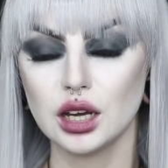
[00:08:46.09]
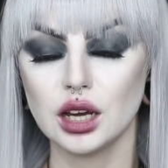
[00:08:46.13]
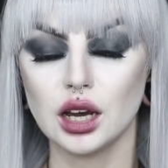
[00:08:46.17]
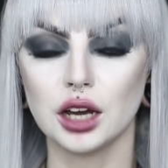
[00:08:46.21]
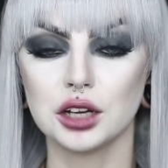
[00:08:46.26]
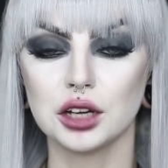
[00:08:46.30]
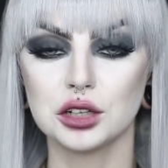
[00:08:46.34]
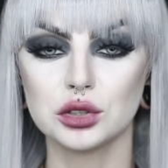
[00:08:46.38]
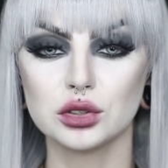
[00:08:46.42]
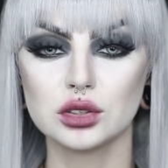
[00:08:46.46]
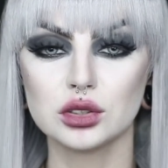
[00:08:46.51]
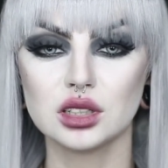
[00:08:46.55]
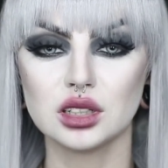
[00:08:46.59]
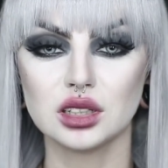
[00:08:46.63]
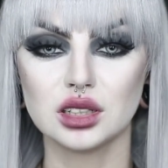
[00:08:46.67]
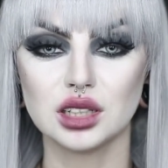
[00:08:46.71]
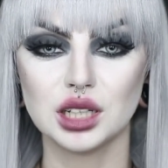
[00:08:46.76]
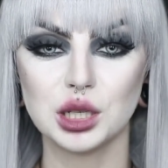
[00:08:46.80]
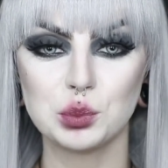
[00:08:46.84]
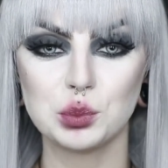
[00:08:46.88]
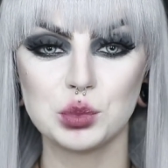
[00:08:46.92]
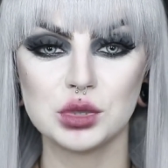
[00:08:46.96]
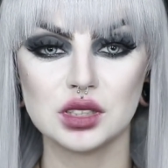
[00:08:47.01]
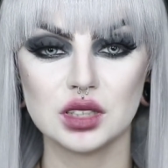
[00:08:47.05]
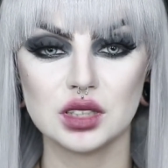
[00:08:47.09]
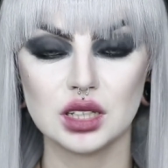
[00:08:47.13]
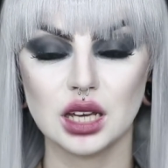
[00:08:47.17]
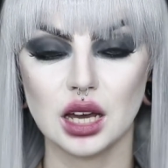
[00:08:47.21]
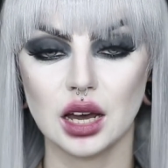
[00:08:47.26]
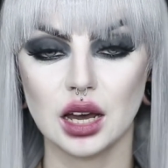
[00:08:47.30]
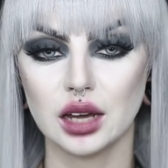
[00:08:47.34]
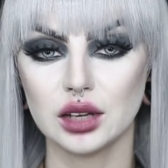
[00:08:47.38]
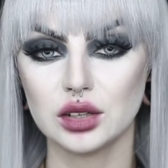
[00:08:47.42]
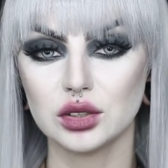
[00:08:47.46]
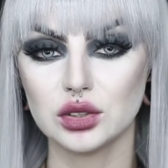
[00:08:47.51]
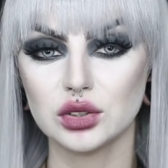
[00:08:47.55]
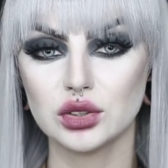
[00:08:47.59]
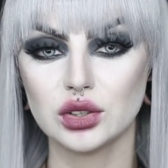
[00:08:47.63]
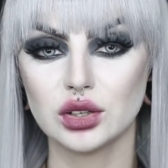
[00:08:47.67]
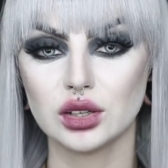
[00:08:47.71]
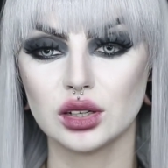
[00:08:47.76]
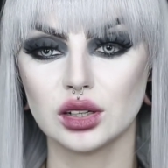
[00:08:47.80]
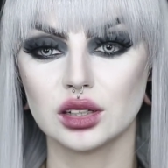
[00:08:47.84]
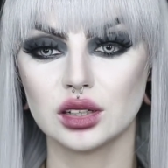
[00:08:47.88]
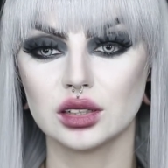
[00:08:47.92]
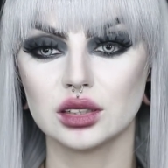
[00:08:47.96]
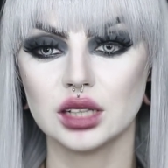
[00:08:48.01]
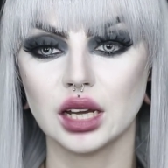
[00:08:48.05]
I know the lips kind of
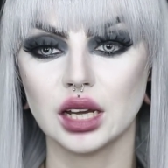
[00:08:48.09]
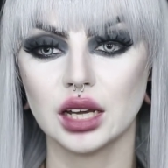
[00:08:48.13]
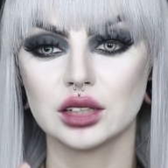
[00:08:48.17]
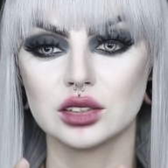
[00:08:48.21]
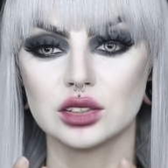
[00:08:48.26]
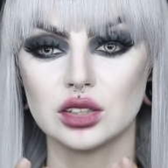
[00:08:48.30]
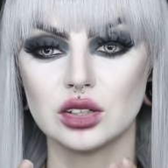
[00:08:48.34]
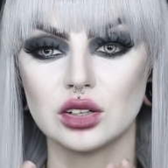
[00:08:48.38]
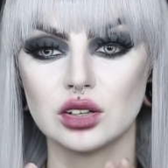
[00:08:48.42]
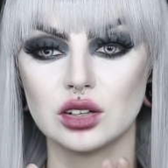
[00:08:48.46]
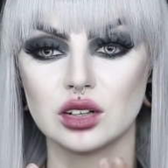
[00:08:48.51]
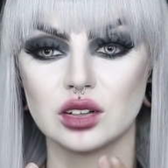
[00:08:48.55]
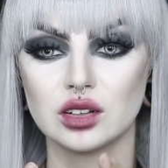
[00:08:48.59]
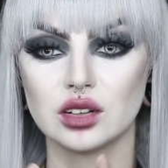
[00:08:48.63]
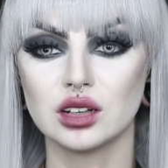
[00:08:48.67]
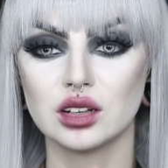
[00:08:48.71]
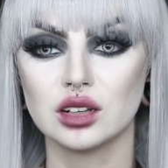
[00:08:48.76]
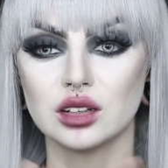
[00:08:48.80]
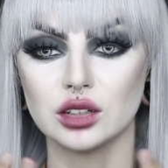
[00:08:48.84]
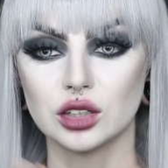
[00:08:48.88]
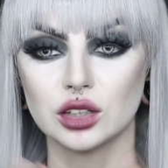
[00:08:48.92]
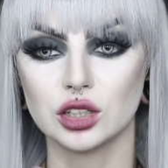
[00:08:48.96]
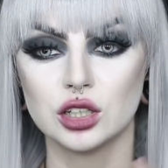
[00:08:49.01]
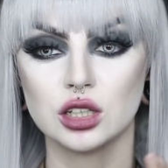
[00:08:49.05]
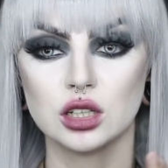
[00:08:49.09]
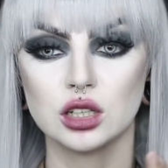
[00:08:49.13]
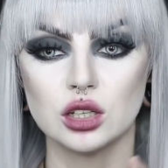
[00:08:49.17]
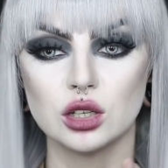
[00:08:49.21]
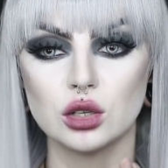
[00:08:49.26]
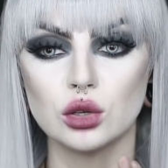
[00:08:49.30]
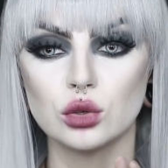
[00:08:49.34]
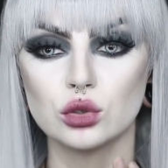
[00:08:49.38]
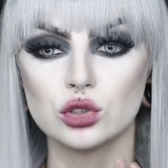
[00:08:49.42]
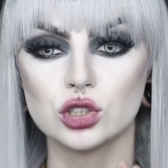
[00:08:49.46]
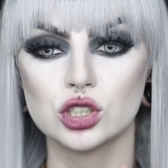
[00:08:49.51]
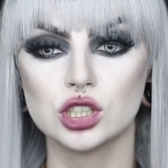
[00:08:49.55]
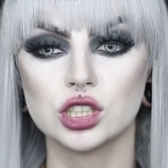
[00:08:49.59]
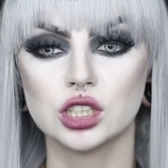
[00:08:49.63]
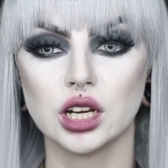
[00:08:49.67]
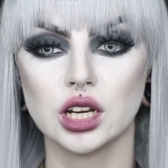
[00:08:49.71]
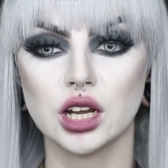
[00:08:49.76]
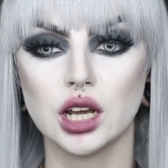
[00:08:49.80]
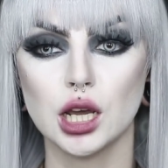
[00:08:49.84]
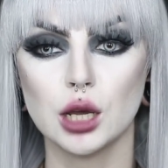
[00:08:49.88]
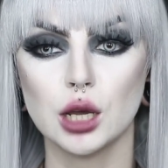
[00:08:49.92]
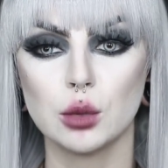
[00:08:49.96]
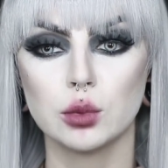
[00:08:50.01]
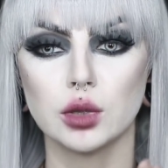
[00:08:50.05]
look like they're in a cute
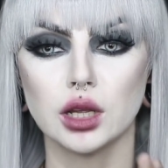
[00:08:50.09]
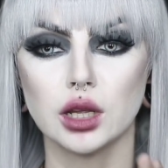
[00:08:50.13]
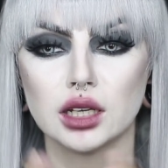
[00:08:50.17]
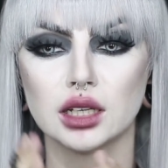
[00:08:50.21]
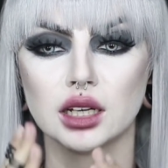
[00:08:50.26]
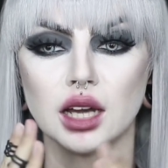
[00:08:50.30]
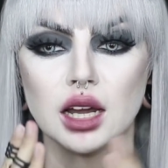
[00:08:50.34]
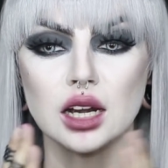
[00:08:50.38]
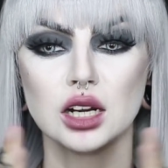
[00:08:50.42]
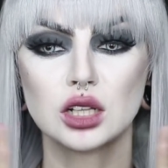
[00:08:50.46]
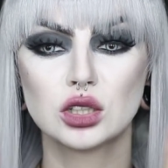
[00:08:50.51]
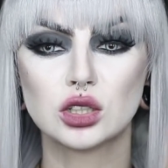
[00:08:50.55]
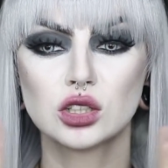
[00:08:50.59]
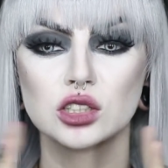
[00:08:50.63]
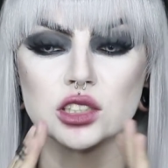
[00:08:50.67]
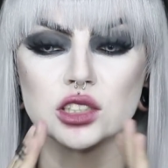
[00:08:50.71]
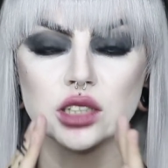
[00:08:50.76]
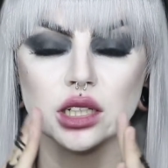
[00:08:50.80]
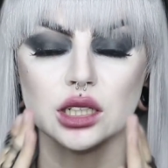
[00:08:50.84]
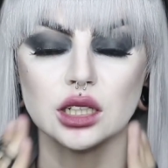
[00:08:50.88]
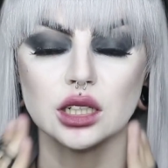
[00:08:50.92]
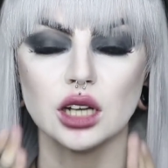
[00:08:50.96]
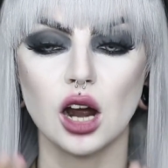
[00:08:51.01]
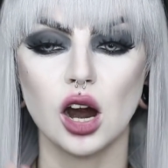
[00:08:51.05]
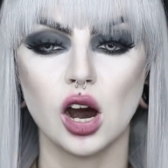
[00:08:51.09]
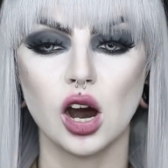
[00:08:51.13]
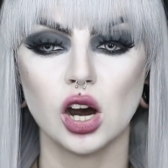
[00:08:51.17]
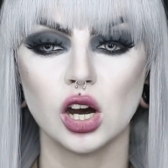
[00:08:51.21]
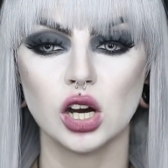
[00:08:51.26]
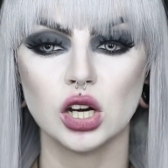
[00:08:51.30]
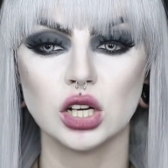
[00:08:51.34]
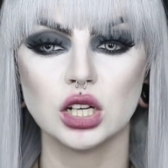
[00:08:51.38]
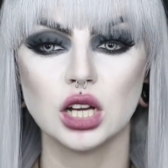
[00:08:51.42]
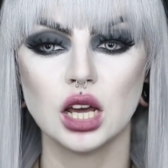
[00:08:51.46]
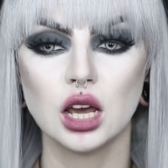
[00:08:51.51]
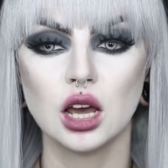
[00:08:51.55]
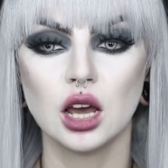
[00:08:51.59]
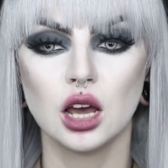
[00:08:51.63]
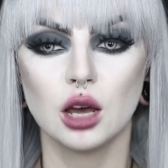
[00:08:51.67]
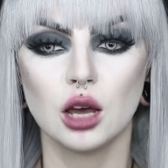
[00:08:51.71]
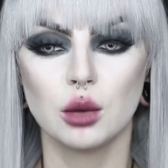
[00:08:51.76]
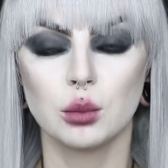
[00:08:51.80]
shape, like kind of looks like a heart,